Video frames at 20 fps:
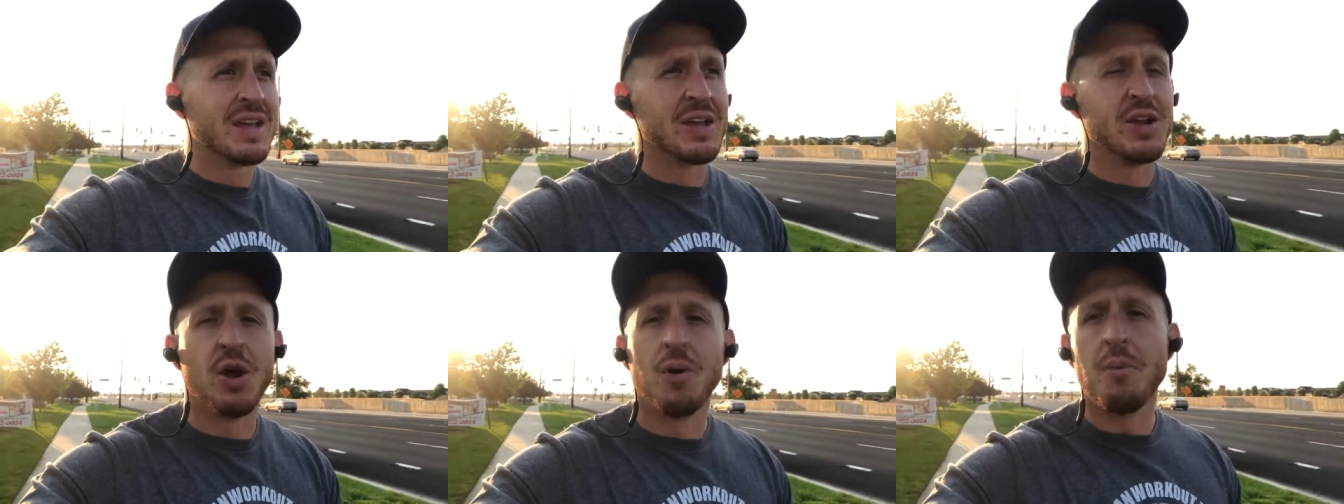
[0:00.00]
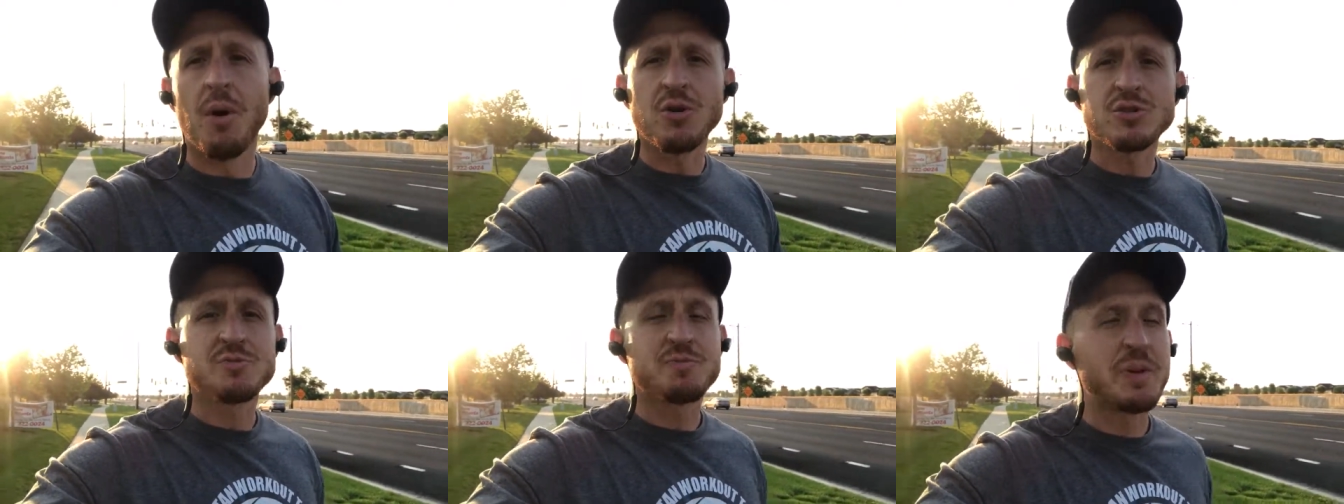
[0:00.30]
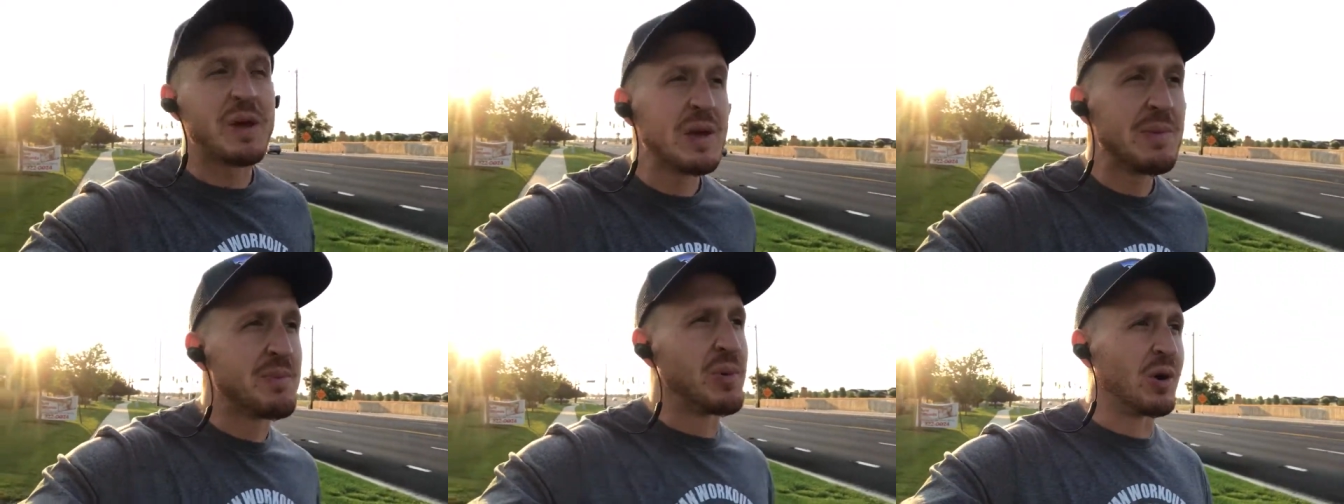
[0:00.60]
You know, most
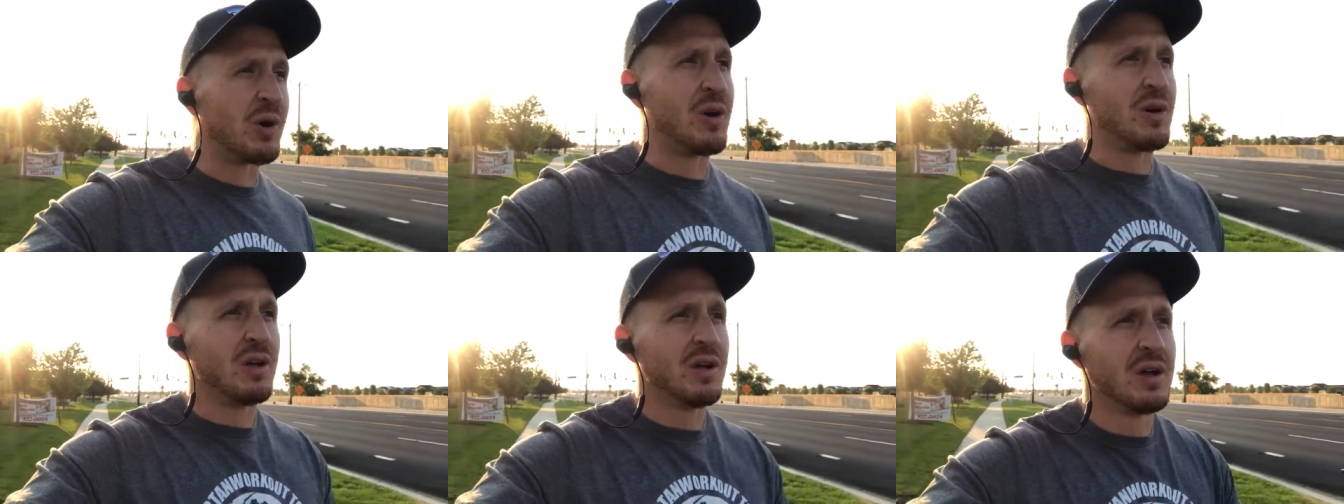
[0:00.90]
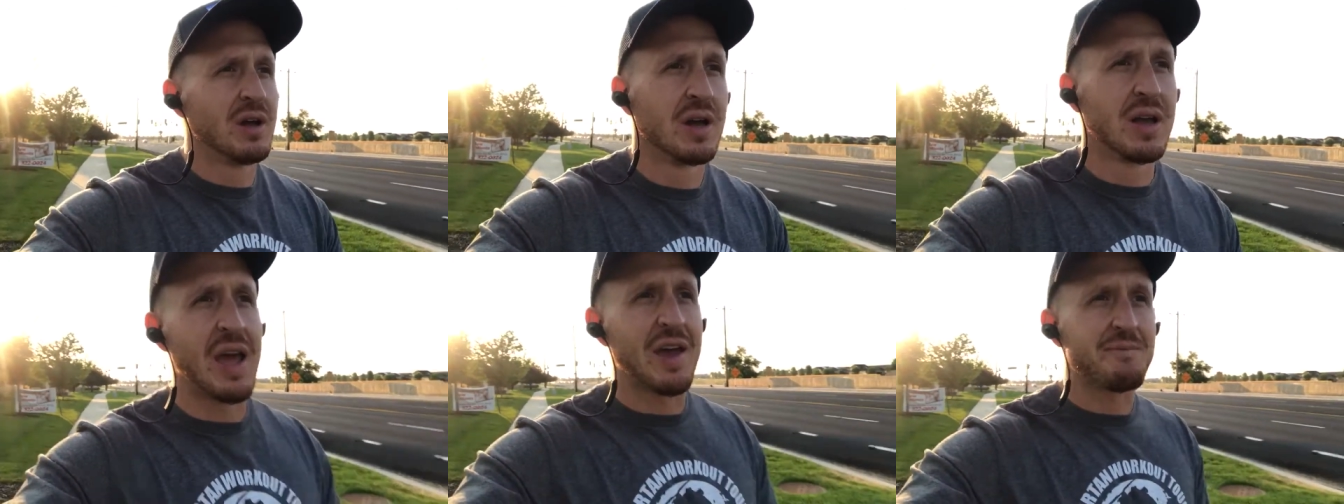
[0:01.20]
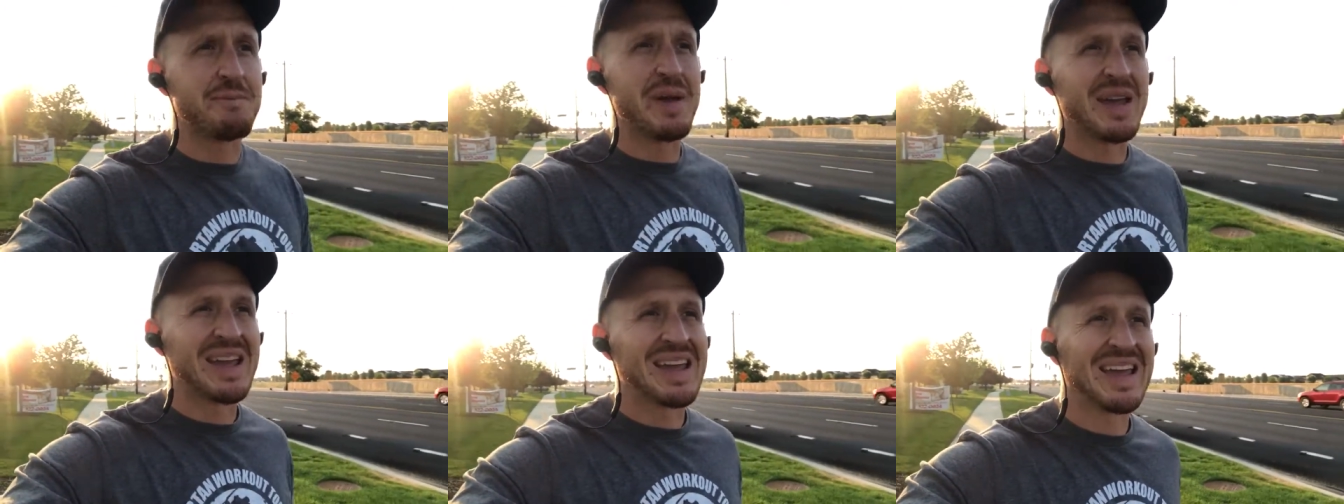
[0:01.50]
people
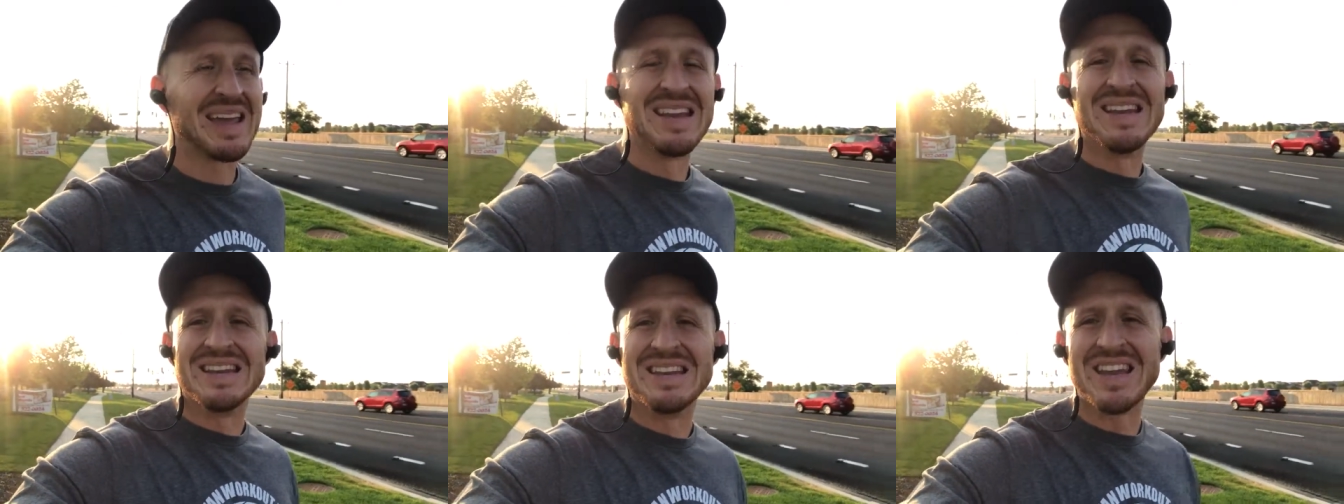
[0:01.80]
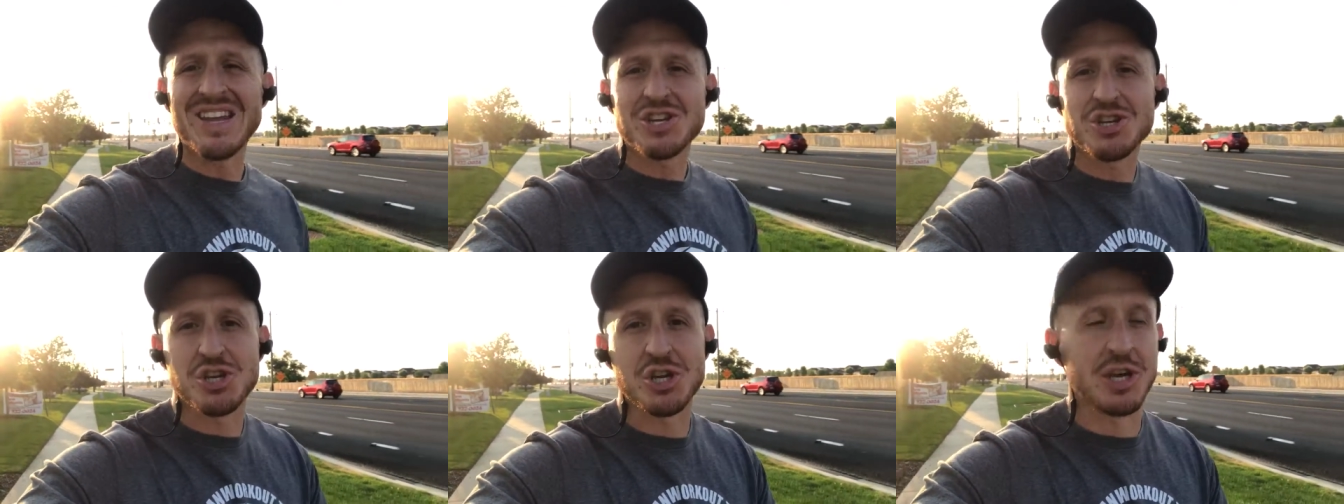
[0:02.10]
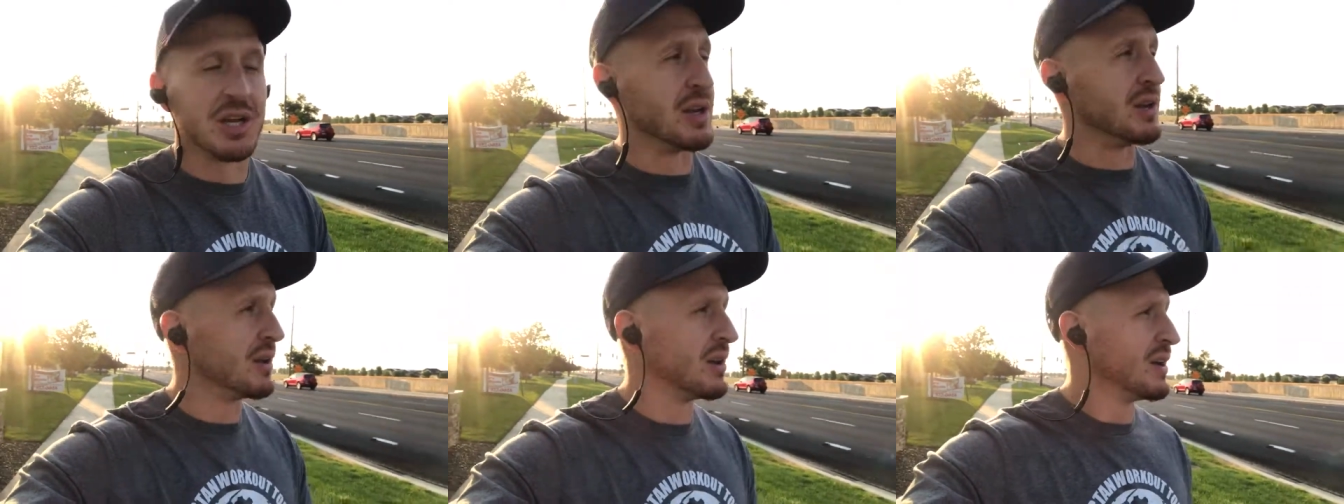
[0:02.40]
have been
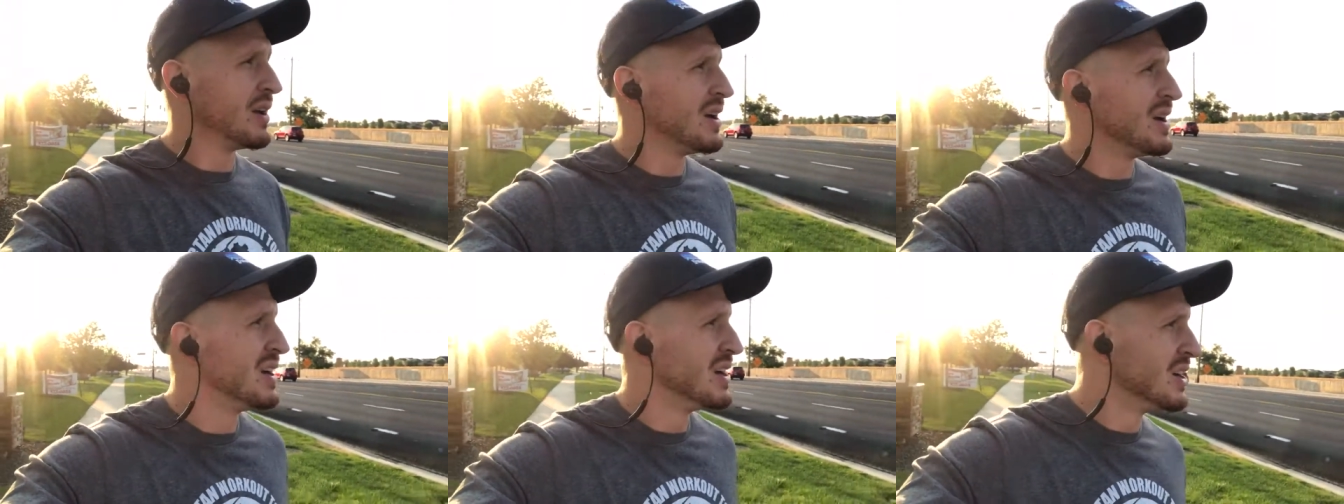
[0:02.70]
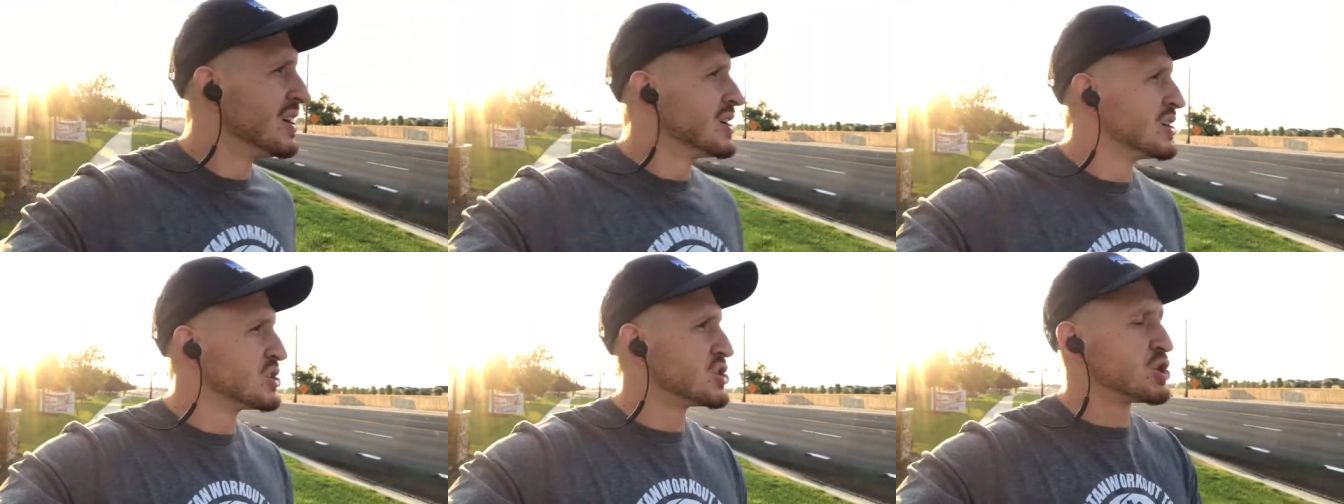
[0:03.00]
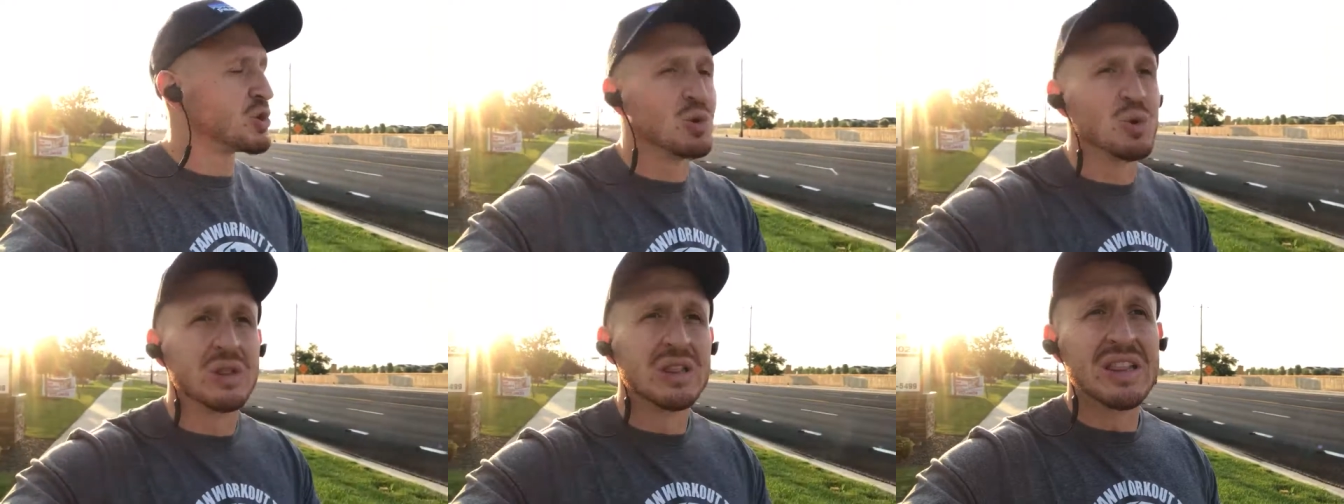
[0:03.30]
conditioned
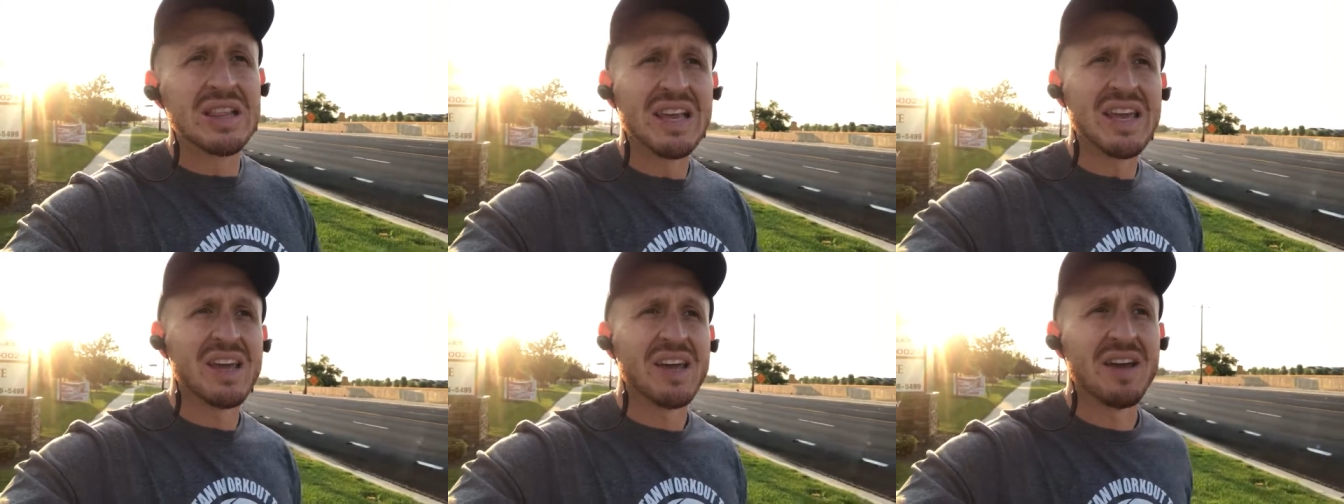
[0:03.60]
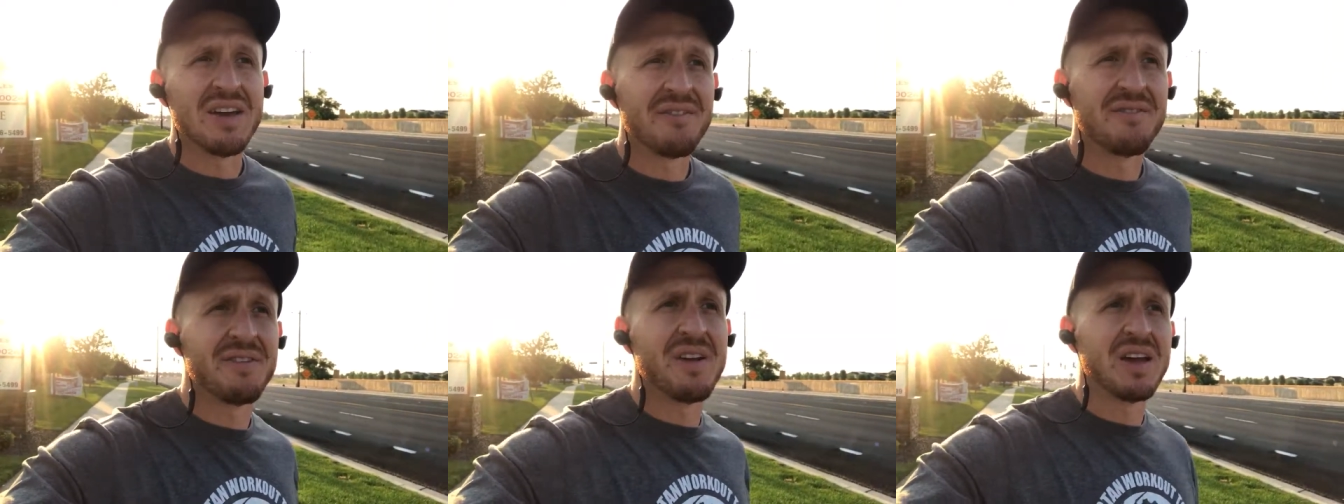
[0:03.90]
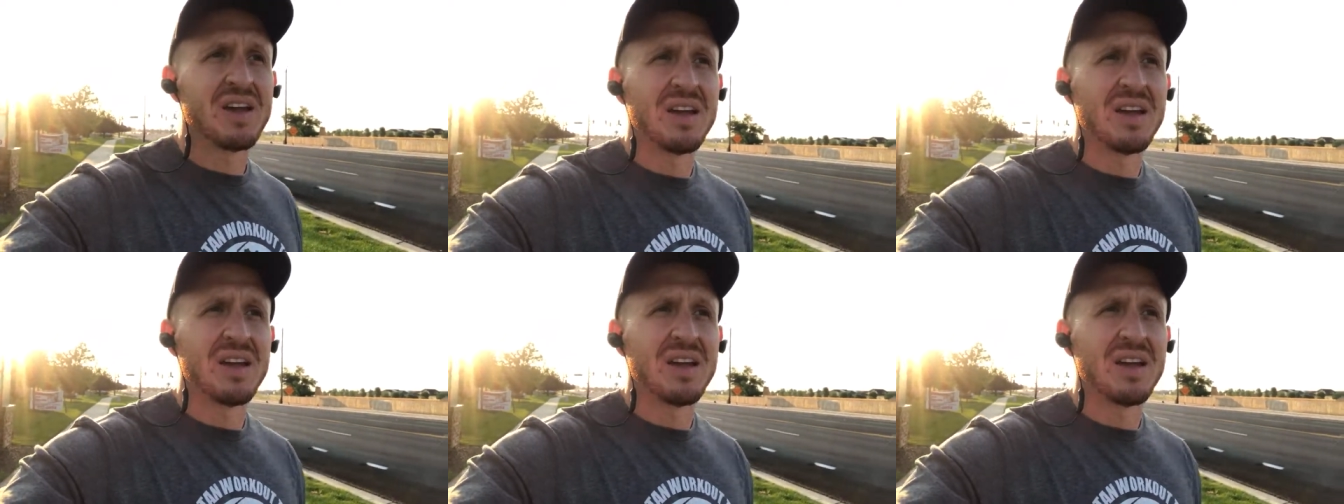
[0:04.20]
to live